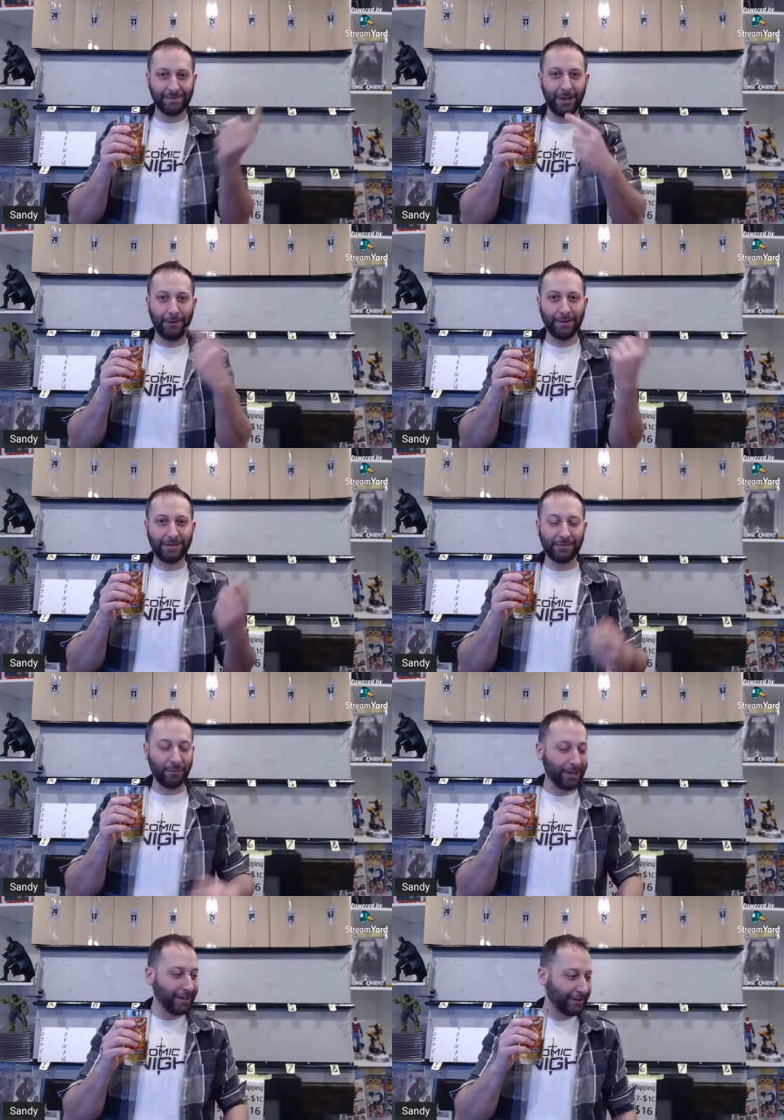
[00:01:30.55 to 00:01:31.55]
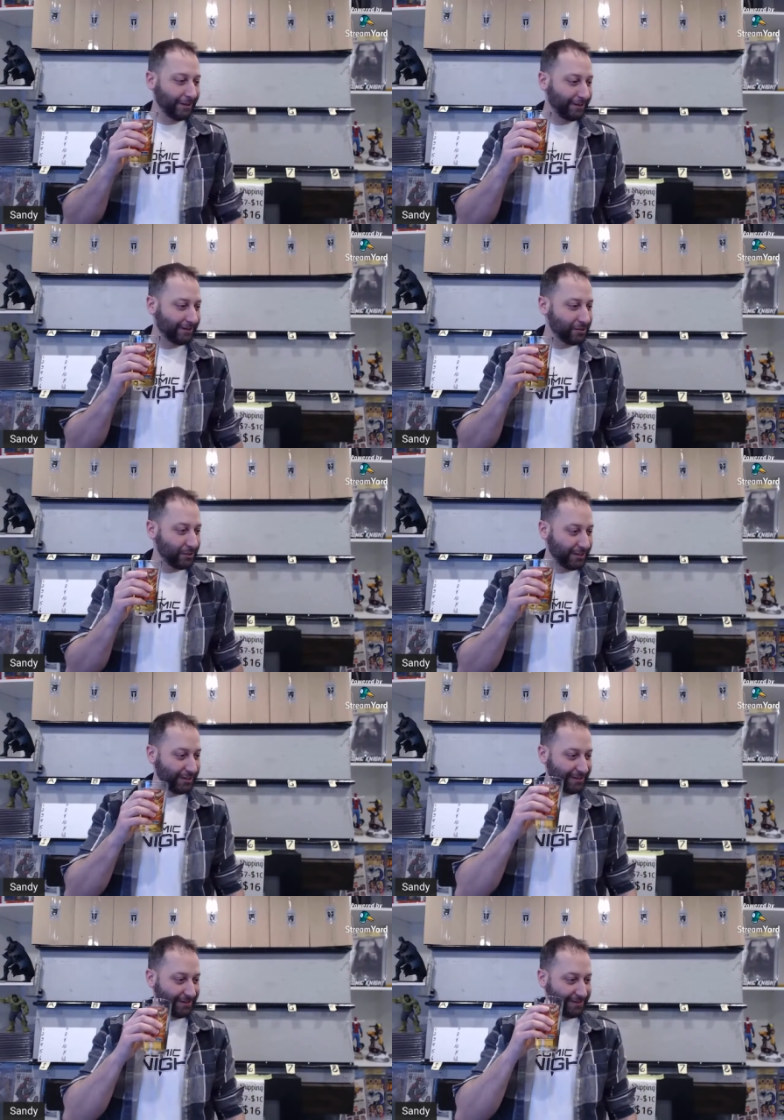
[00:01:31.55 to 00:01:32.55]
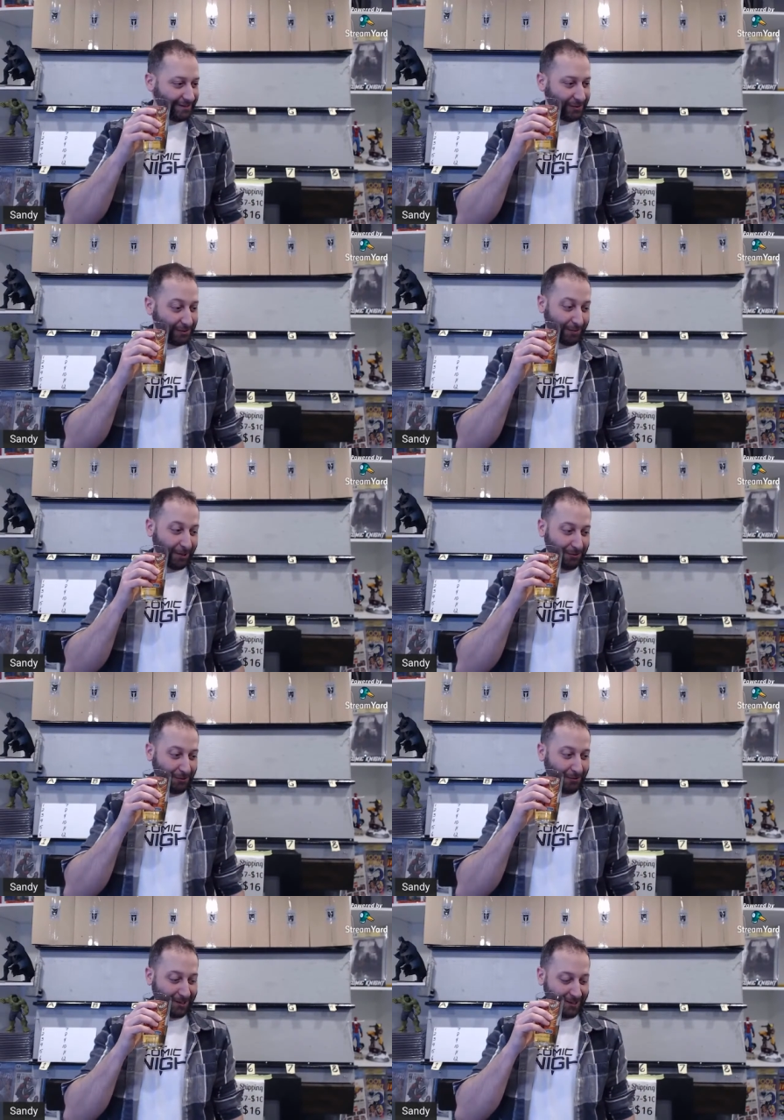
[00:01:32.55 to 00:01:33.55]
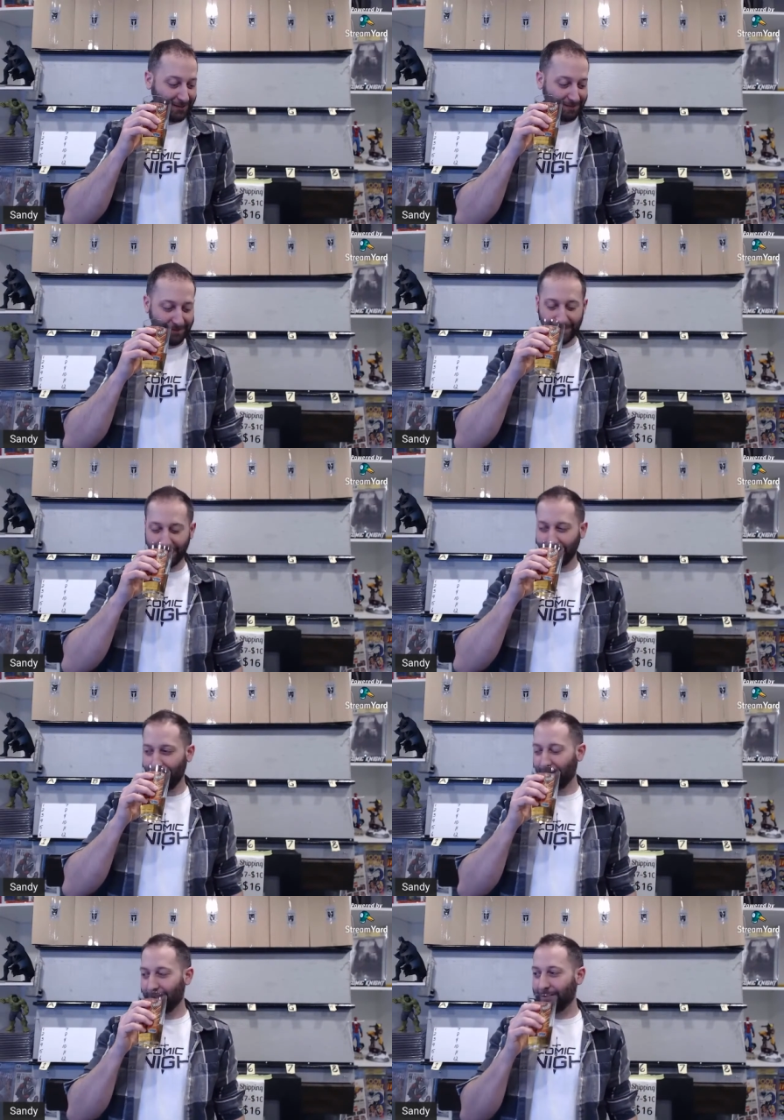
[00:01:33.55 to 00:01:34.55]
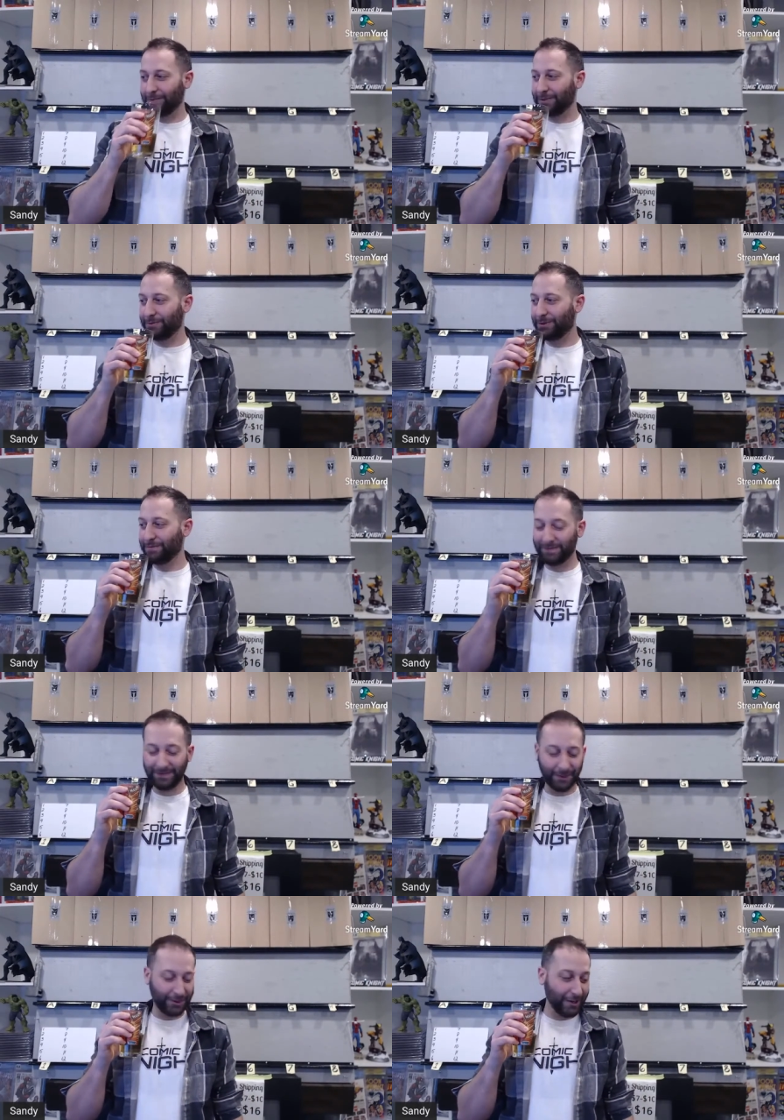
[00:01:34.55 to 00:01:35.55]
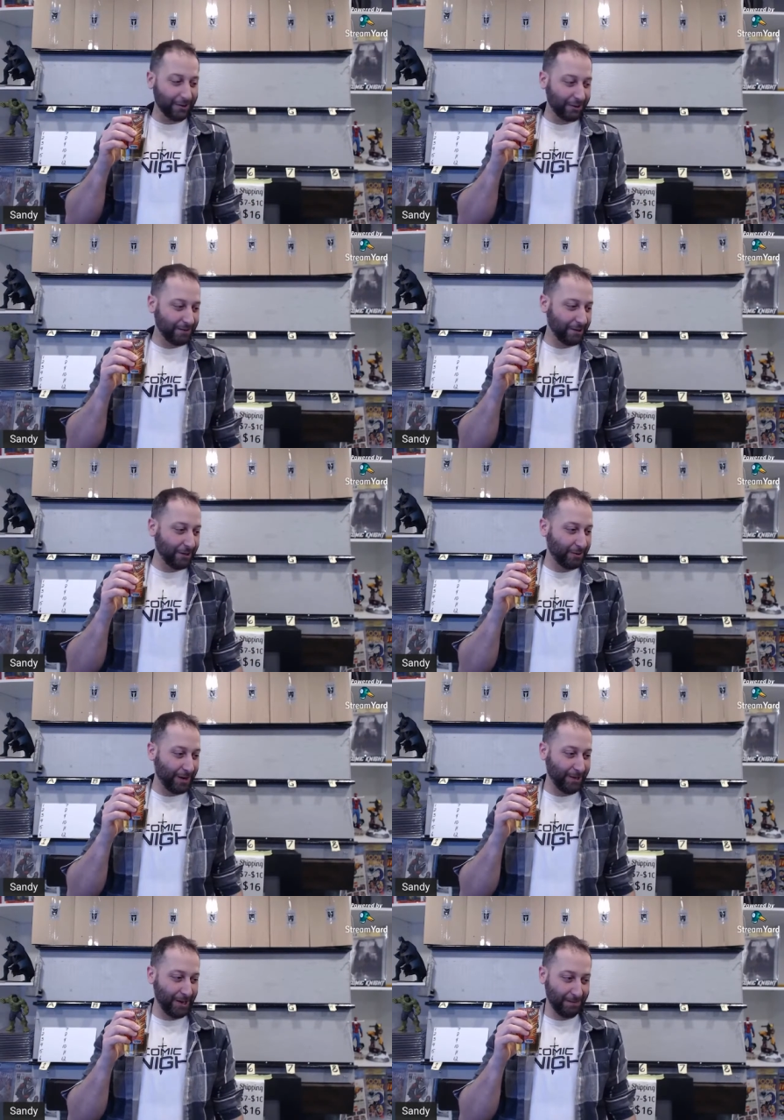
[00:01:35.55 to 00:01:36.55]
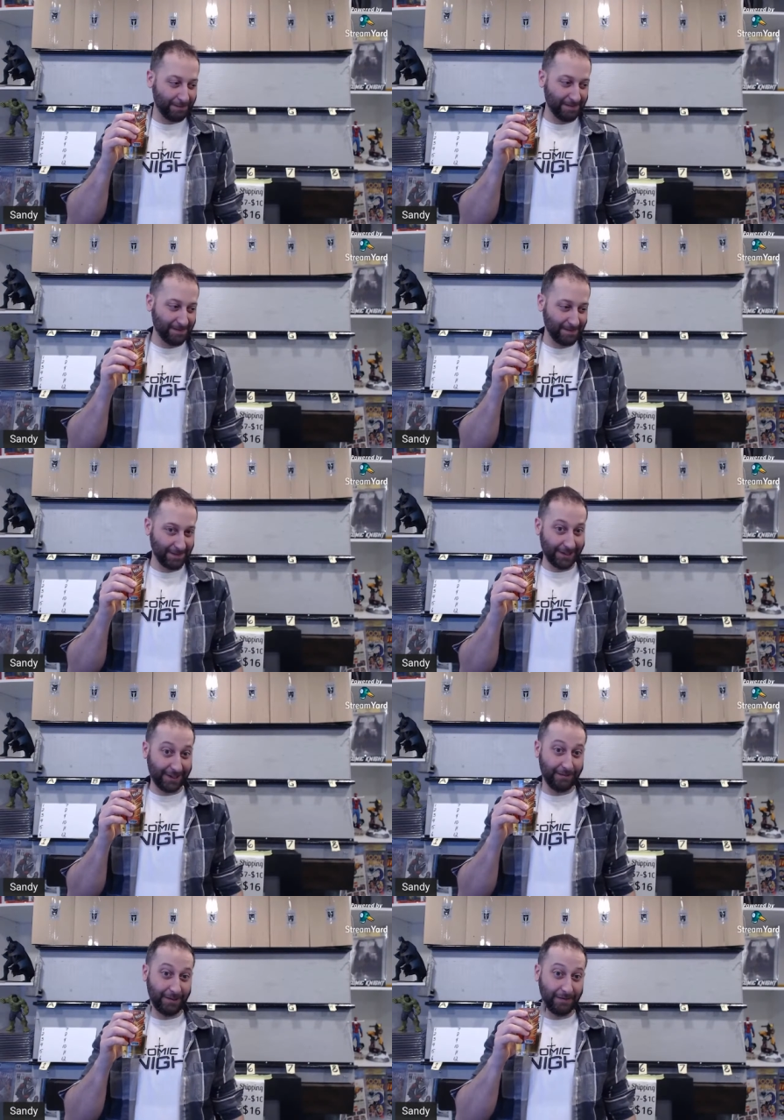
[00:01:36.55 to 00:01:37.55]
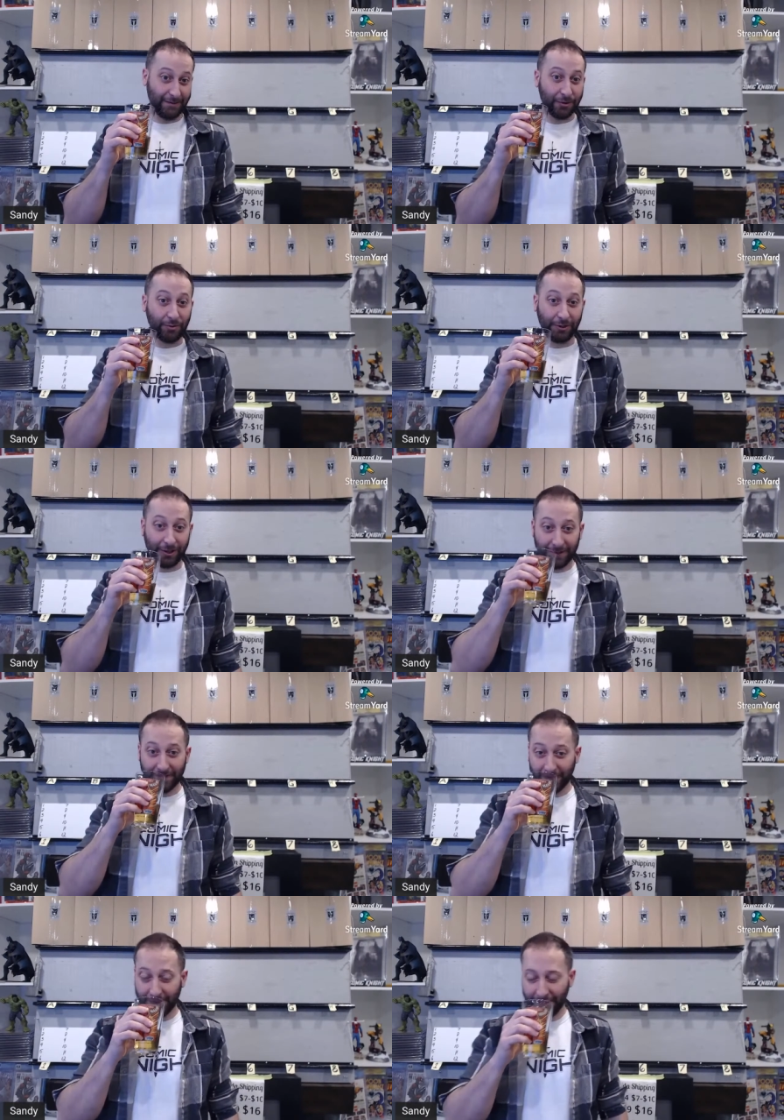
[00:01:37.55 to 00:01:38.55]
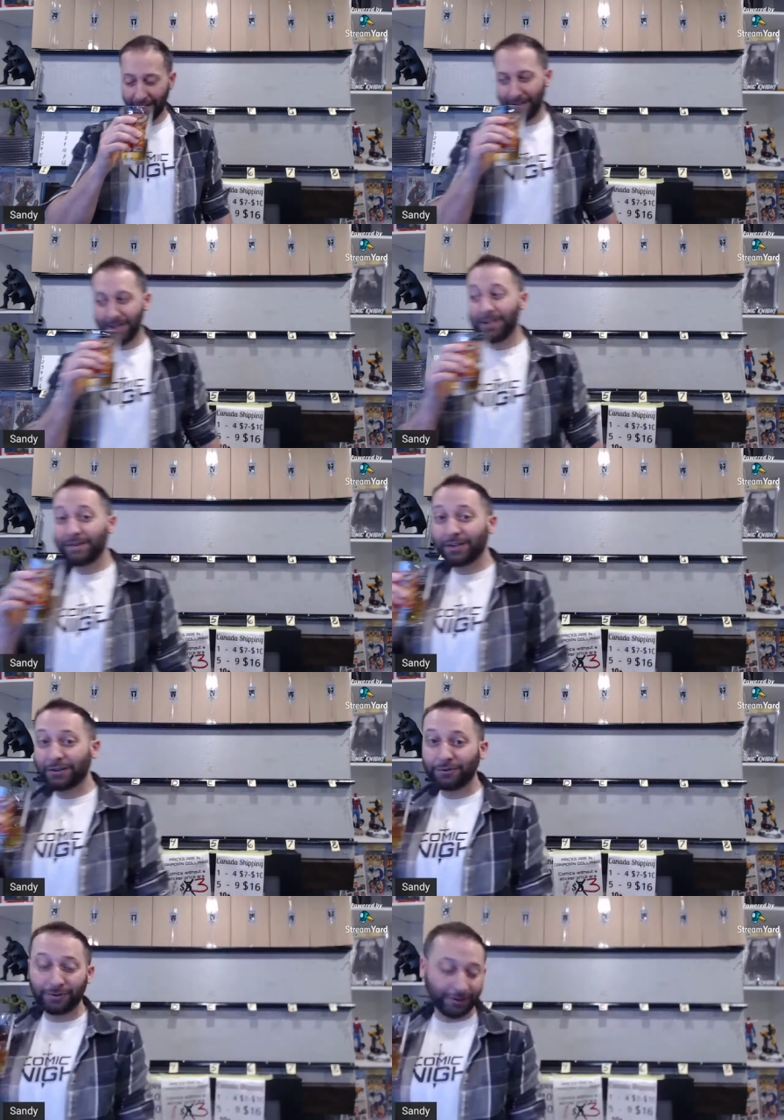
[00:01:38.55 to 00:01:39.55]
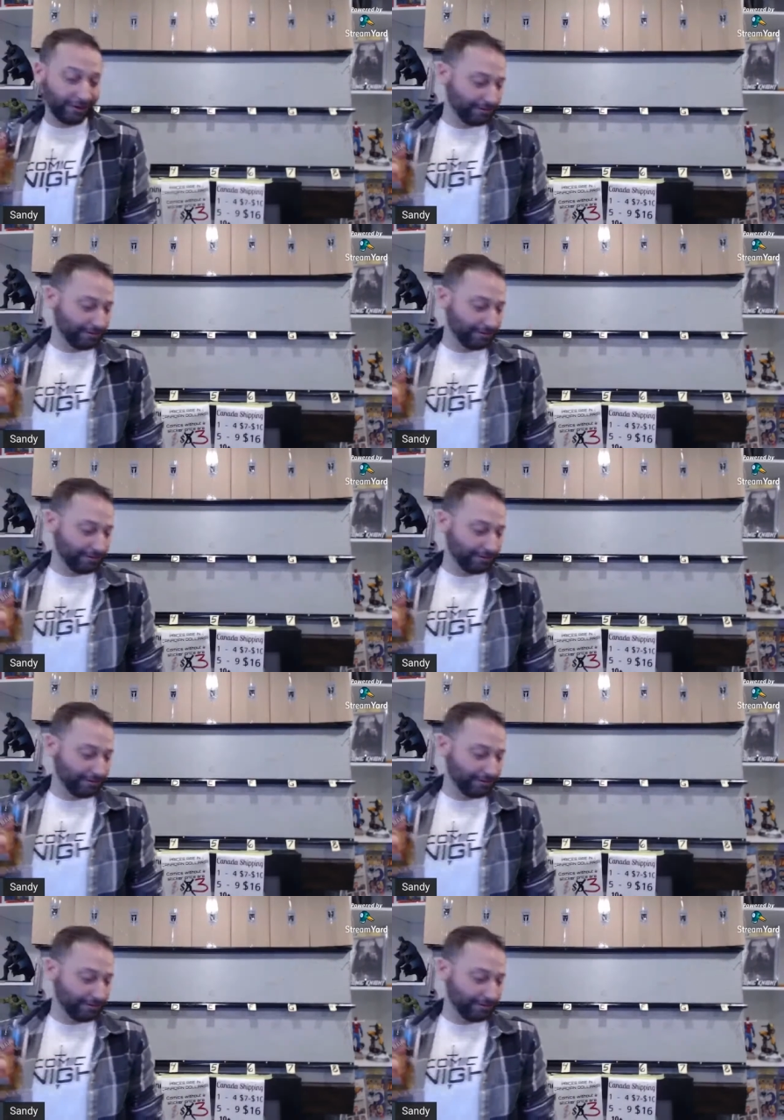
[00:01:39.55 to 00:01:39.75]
helmet swinging thing? Did yeah, you see it? Cool. It was pretty cool, wasn't yeah, it? It was cool. I thought it was cool. There's another good video coming up. Oh yeah, it's going to be even cooler, even cooler.